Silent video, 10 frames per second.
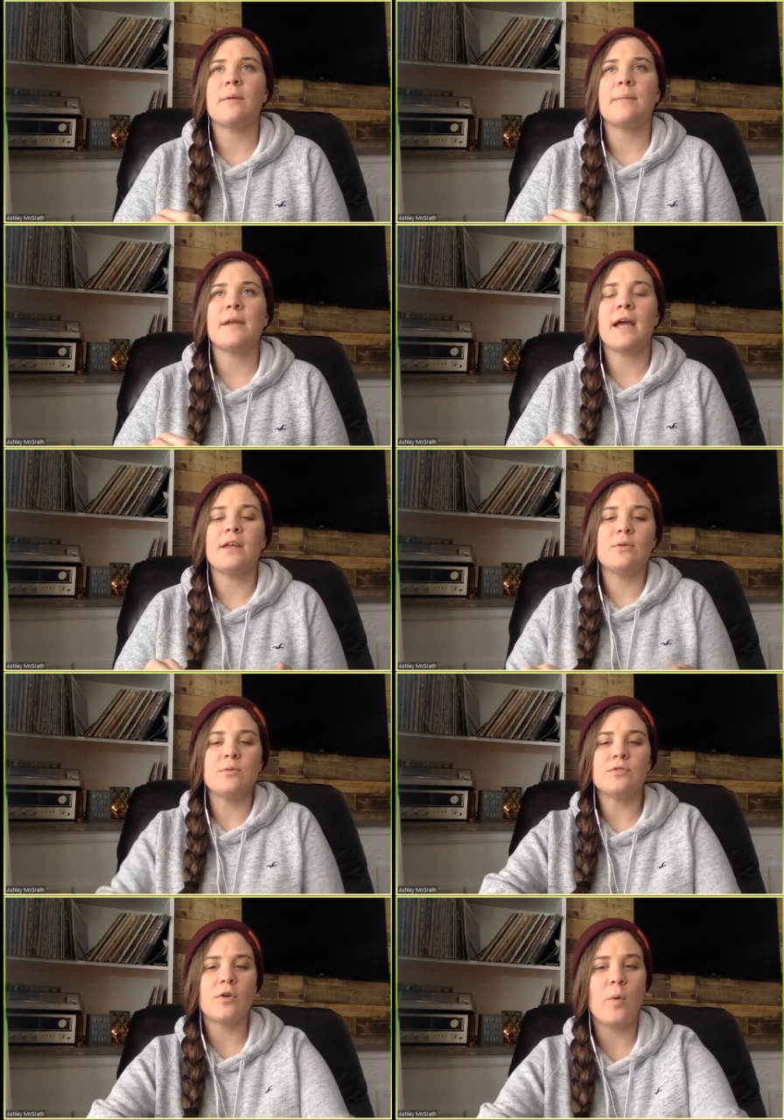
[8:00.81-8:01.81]
I mean, I
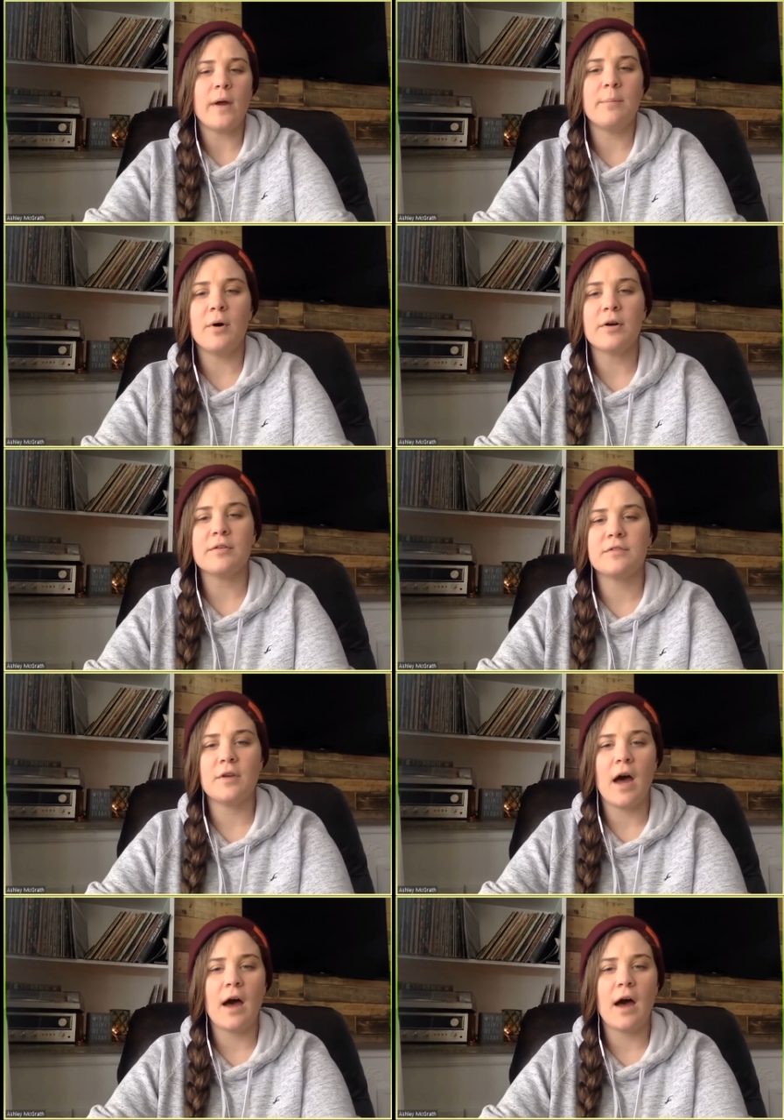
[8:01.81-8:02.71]
use QuickBooks